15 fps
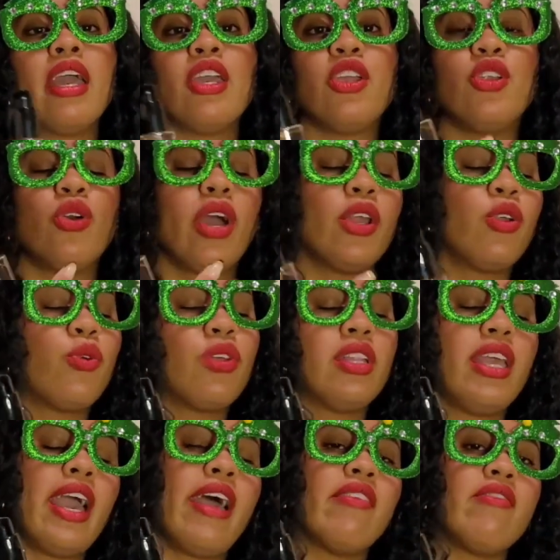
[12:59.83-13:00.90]
I don't
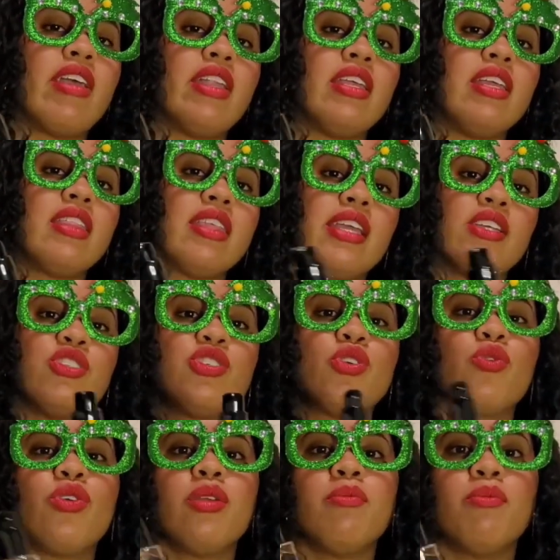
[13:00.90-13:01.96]
really have anything to
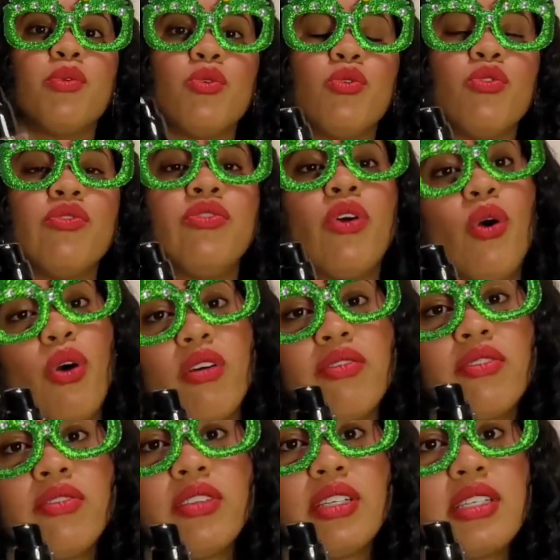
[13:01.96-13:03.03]
remove off
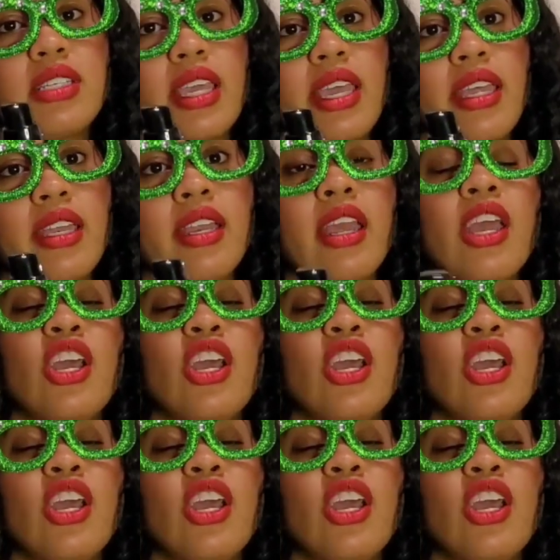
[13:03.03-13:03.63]
of the skin,